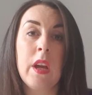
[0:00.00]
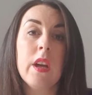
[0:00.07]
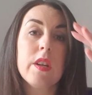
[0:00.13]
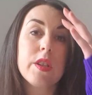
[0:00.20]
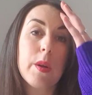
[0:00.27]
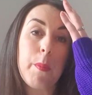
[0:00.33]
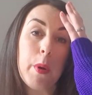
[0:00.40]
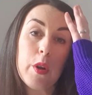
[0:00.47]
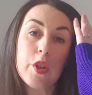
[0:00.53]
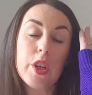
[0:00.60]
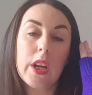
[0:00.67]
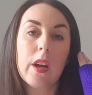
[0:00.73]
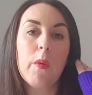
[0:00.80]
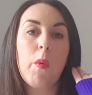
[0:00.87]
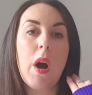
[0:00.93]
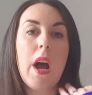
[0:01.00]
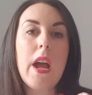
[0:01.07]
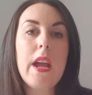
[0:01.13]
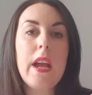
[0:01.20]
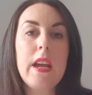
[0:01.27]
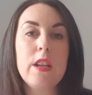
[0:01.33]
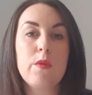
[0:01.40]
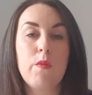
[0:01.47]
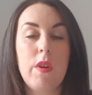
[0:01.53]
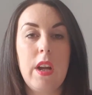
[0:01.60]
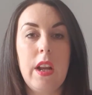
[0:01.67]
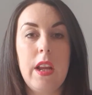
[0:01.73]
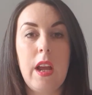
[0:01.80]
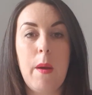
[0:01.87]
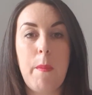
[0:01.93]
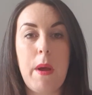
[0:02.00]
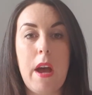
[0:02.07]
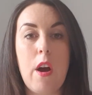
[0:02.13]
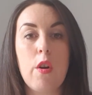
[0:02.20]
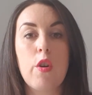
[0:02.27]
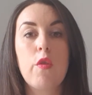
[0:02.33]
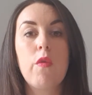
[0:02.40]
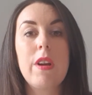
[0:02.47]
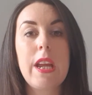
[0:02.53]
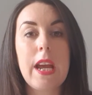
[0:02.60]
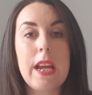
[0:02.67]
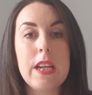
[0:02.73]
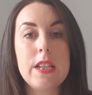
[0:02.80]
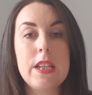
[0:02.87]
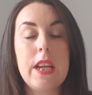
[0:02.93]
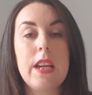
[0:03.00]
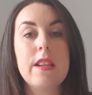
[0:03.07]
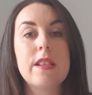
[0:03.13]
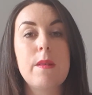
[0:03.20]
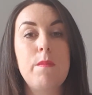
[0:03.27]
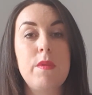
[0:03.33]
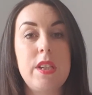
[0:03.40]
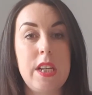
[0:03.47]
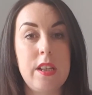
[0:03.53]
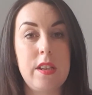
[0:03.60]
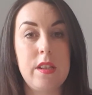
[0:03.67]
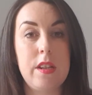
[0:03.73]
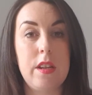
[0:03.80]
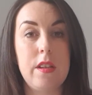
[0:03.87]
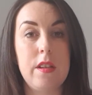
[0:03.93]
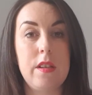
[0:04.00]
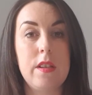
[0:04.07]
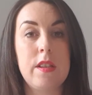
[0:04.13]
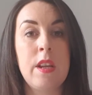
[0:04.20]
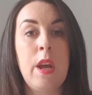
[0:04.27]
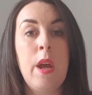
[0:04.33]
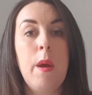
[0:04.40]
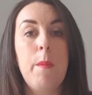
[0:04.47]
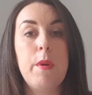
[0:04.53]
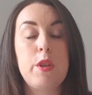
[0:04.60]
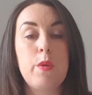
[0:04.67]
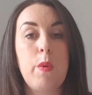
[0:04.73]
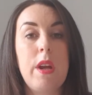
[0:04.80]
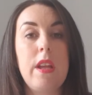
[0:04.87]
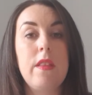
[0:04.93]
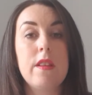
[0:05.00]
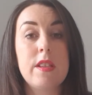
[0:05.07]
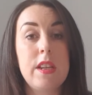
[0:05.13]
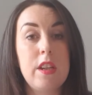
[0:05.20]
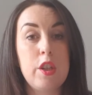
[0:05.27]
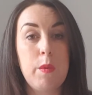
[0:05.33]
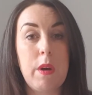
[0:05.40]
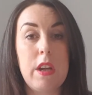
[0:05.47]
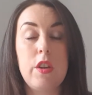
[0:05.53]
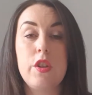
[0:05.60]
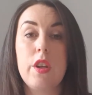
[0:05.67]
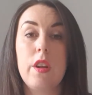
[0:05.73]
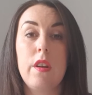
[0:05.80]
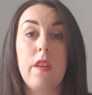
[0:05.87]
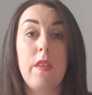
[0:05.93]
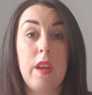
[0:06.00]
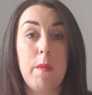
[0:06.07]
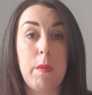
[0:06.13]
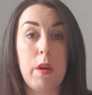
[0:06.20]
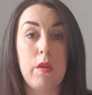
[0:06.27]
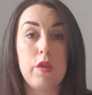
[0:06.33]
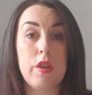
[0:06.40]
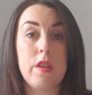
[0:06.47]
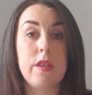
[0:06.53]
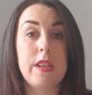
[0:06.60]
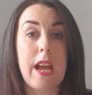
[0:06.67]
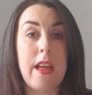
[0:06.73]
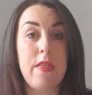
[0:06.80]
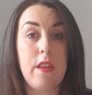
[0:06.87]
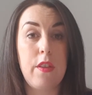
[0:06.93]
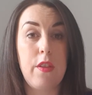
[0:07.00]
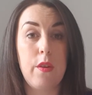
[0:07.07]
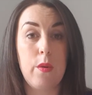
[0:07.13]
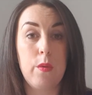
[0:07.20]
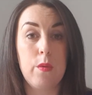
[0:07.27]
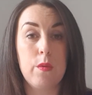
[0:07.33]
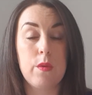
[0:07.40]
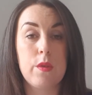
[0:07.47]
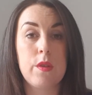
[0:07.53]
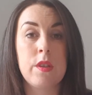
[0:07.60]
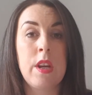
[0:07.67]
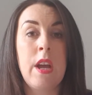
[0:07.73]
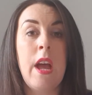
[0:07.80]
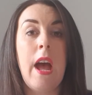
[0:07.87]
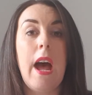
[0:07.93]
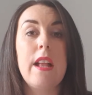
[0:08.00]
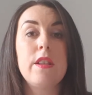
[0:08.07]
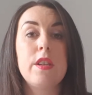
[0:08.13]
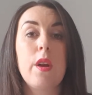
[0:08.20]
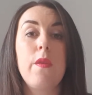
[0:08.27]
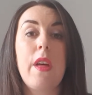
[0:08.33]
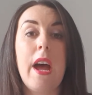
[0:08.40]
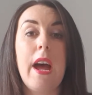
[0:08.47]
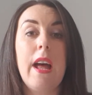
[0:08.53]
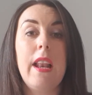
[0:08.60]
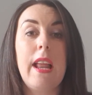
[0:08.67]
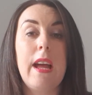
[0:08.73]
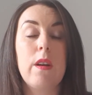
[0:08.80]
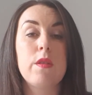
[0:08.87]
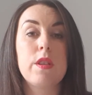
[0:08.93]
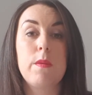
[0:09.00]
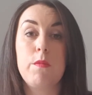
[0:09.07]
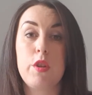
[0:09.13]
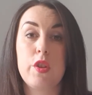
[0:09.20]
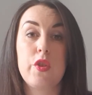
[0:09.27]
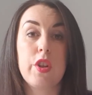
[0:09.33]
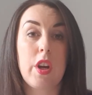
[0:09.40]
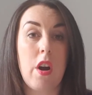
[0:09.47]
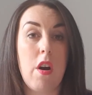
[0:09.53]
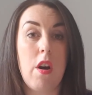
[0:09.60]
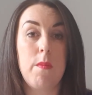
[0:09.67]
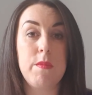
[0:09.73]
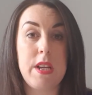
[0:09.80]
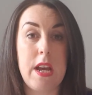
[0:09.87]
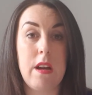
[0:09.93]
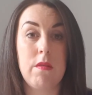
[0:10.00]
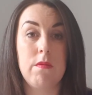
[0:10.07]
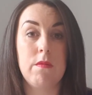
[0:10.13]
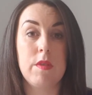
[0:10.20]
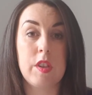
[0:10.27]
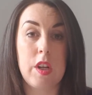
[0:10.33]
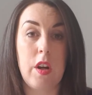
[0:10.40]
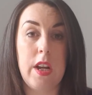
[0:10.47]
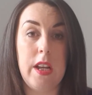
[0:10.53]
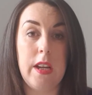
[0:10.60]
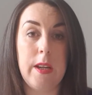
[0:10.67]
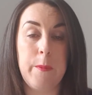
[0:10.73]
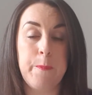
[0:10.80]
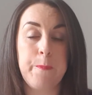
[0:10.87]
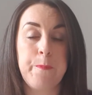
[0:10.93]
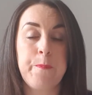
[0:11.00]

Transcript: So pushing away is really about creating some distance between the situation, the emotions and the thoughts. And so that allows them just to calm down slightly.